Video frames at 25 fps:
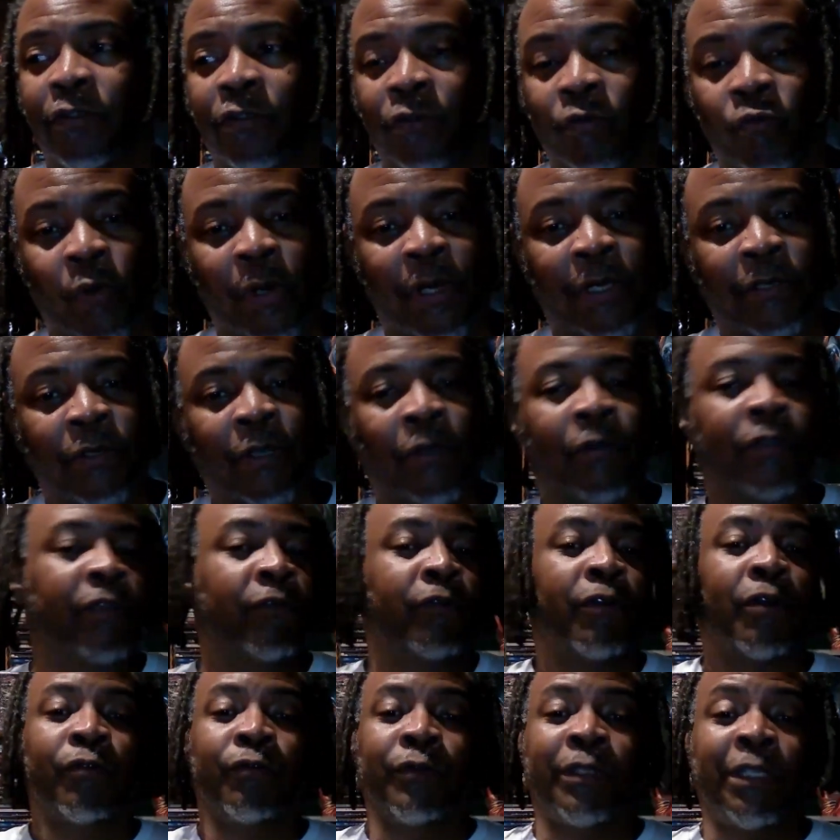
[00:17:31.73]
to where, no,
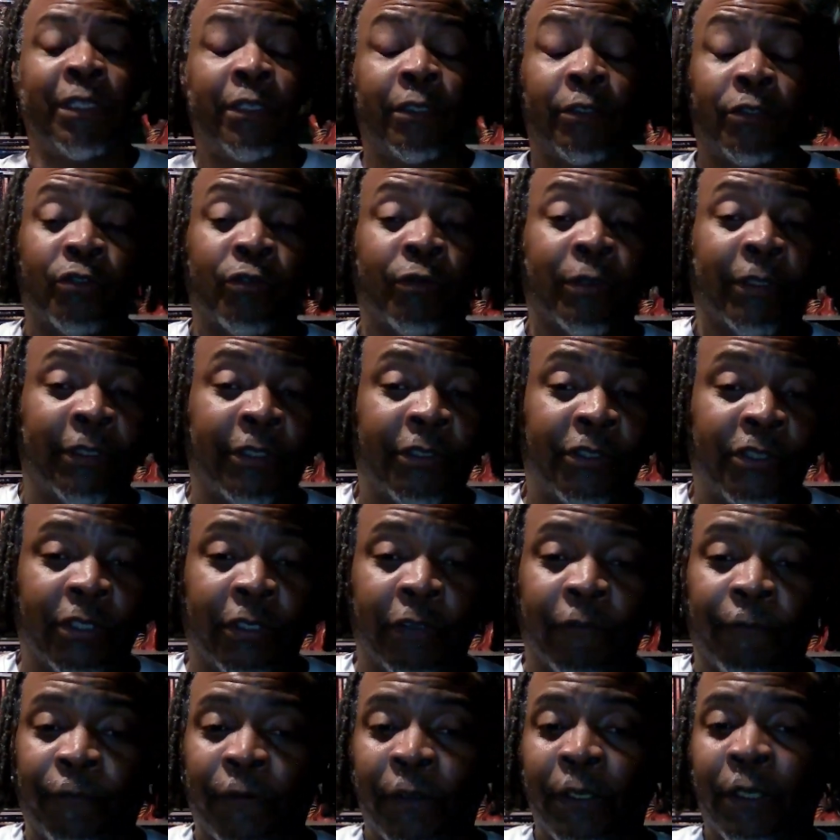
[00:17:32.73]
you don't need a
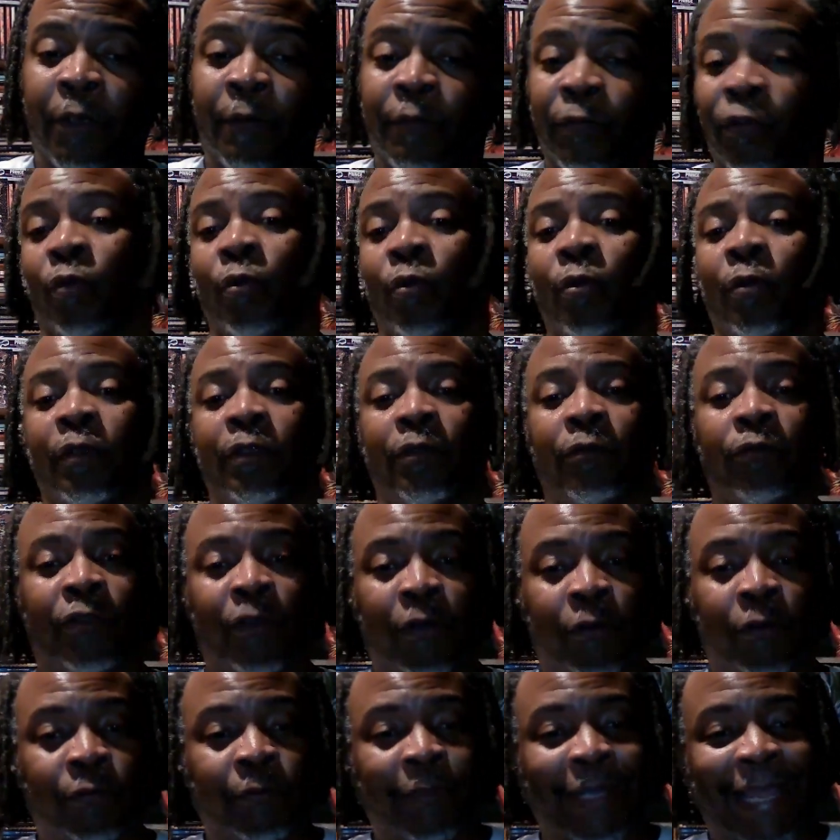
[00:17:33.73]
trilogy of films, or you
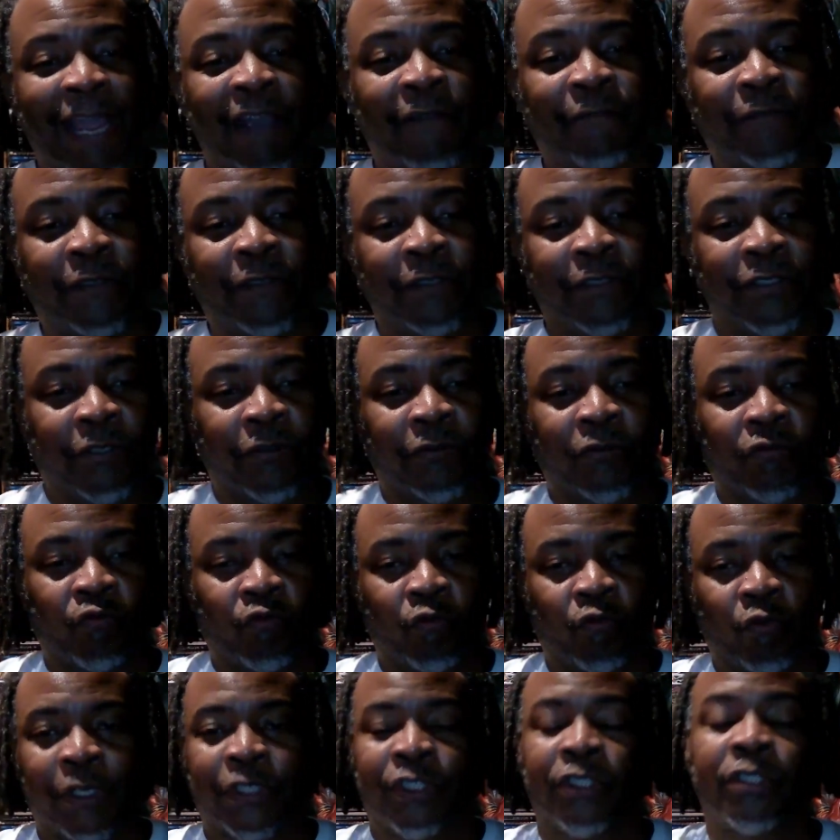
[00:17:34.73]
don't have to just
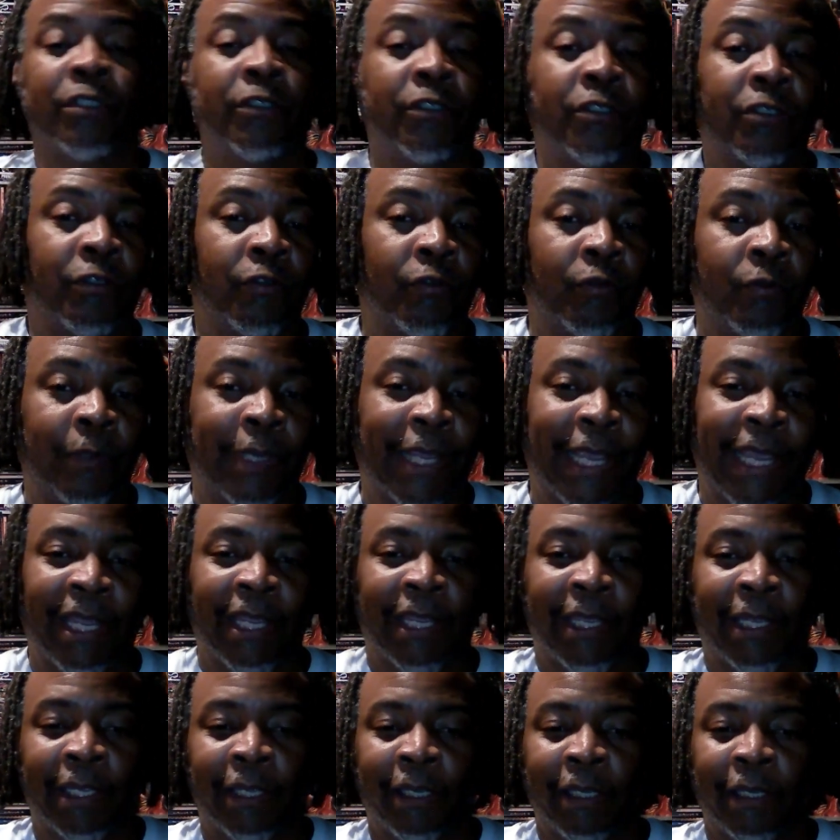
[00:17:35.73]
rush into
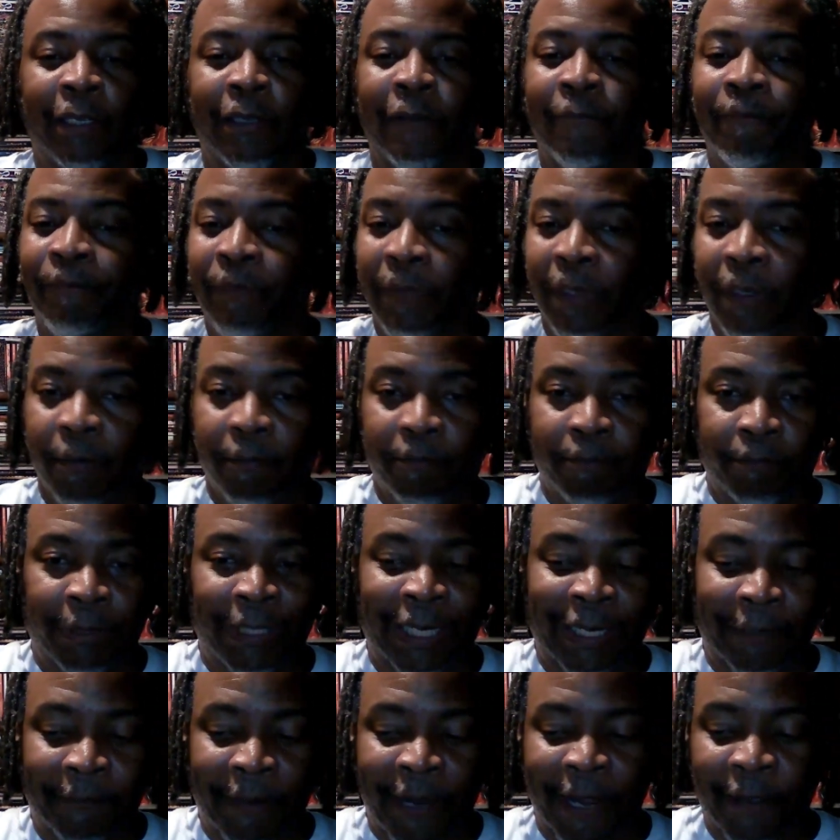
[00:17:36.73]
a
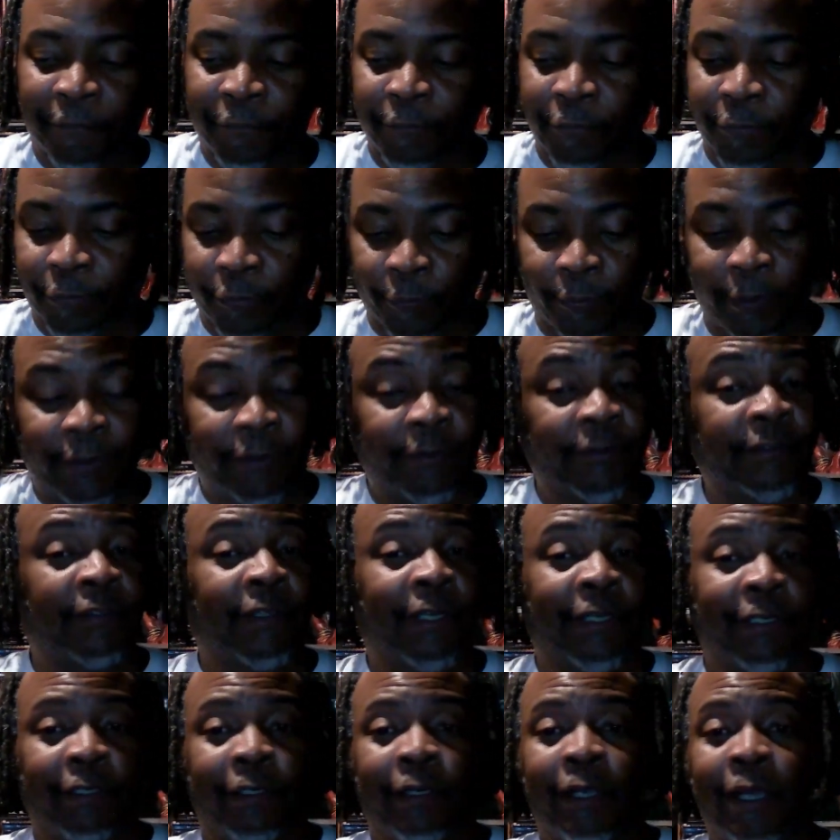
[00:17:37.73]
Black Panther 3 to
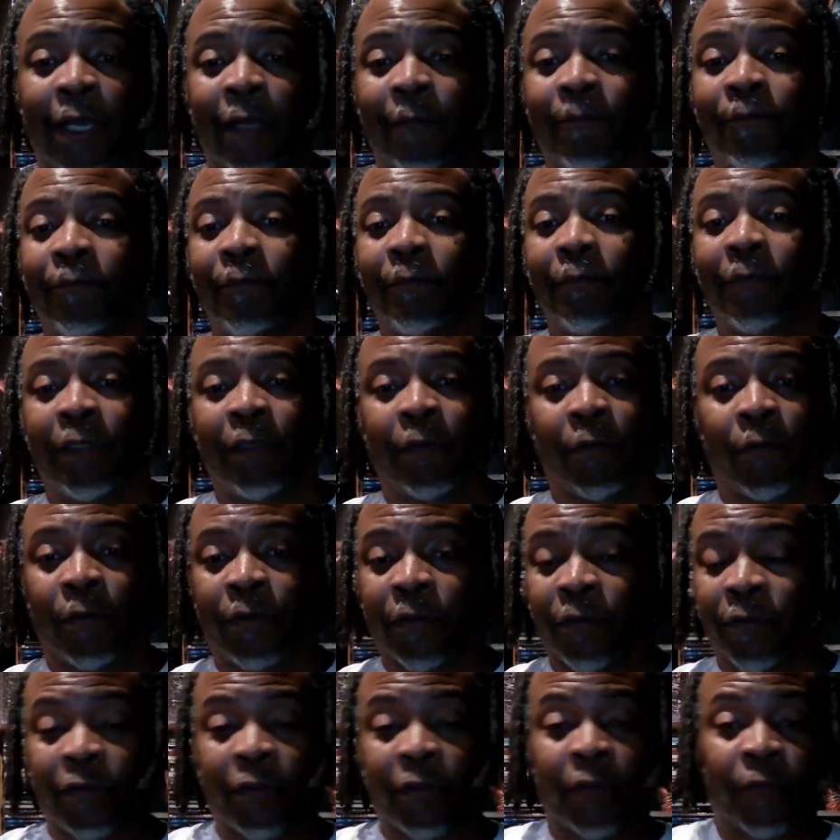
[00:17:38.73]
set it up, you know,
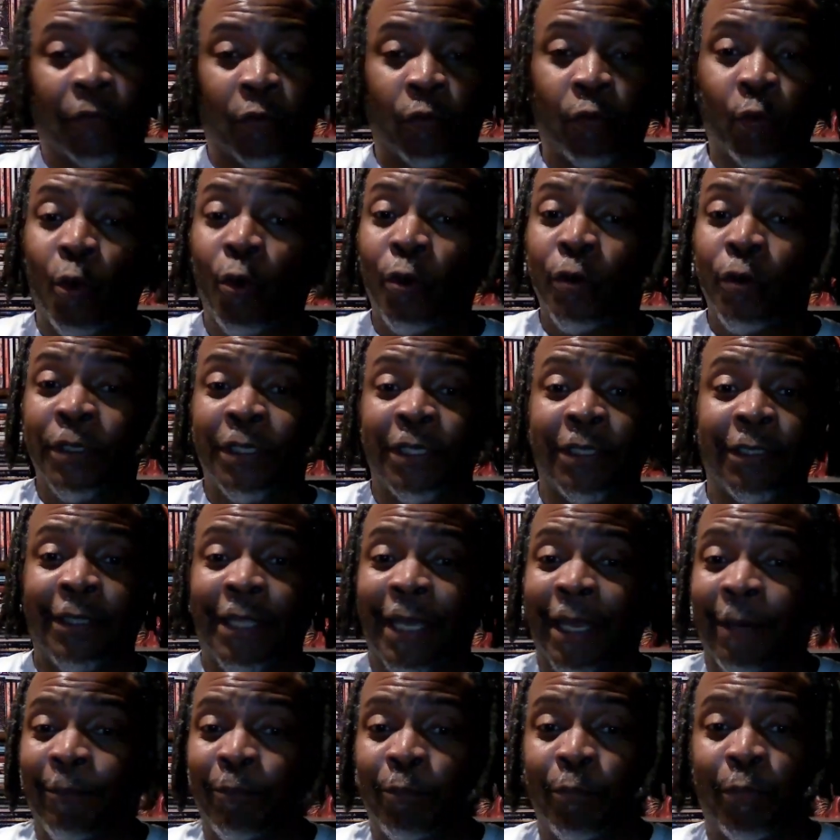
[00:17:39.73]
because Civil War
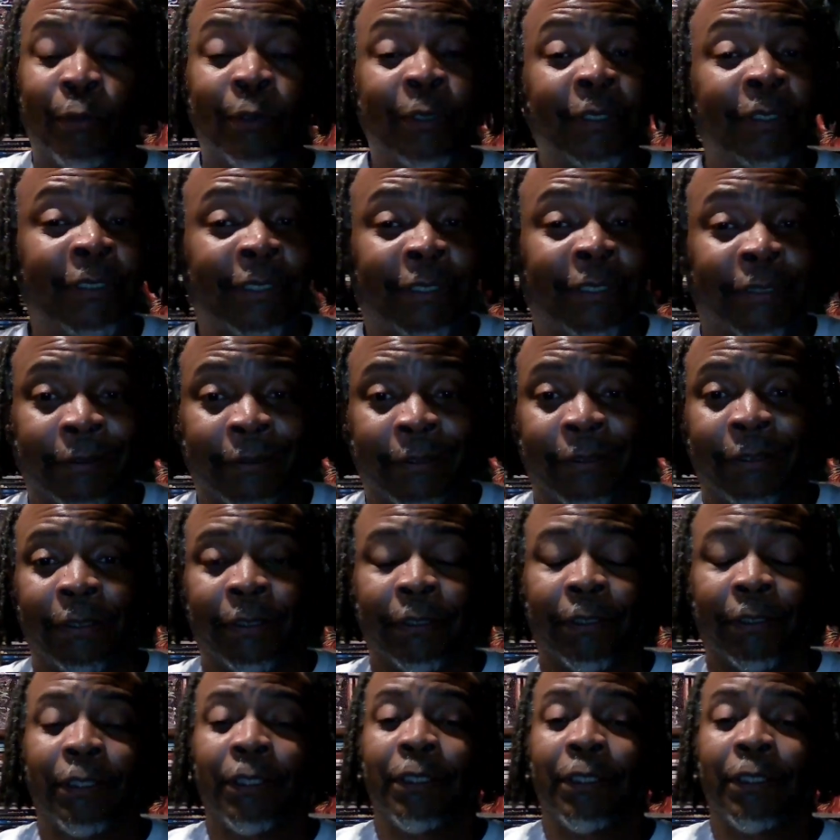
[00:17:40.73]
did that brilliantly,